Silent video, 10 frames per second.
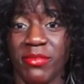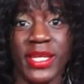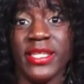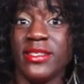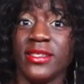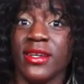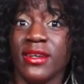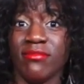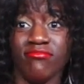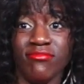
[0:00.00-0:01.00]

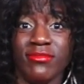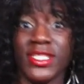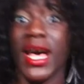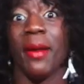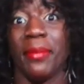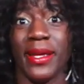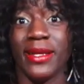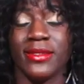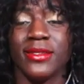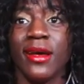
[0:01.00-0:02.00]
pizza
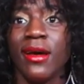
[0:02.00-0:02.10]
toppings.